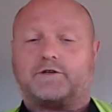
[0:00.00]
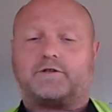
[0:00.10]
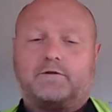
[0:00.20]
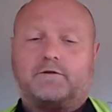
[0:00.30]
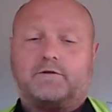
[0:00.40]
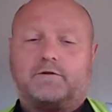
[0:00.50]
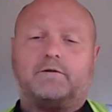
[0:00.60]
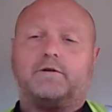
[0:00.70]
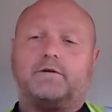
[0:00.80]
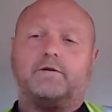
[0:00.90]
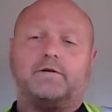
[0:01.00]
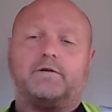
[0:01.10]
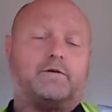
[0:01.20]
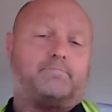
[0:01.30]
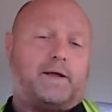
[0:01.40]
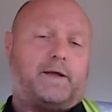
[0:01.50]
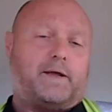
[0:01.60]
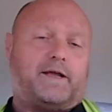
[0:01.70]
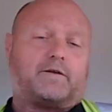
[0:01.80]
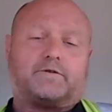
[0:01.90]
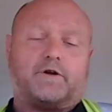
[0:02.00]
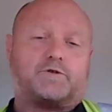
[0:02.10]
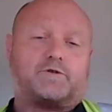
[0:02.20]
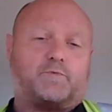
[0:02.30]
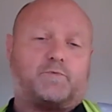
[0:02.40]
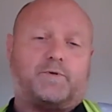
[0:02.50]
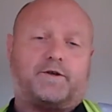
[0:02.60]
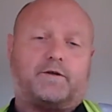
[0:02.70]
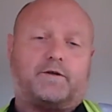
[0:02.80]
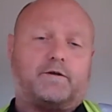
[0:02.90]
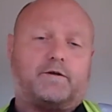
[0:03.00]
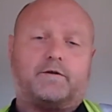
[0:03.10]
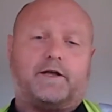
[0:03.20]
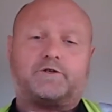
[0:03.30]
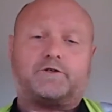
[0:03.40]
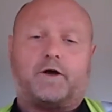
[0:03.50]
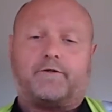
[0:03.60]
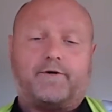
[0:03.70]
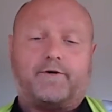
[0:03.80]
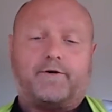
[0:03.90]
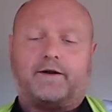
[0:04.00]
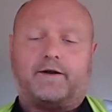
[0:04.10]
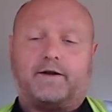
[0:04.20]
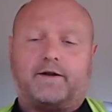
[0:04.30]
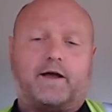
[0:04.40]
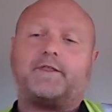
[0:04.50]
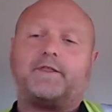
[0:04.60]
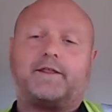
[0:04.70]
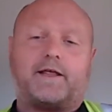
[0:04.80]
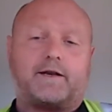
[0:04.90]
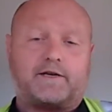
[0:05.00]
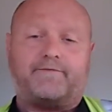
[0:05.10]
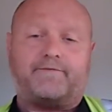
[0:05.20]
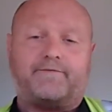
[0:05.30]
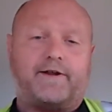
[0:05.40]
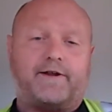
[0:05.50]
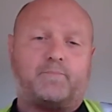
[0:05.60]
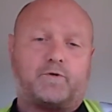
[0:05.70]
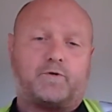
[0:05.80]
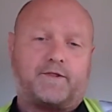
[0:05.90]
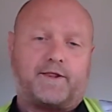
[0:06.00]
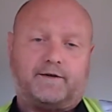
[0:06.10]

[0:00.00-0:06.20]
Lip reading: Just be in good touch with each other, and I think that is a very important thing.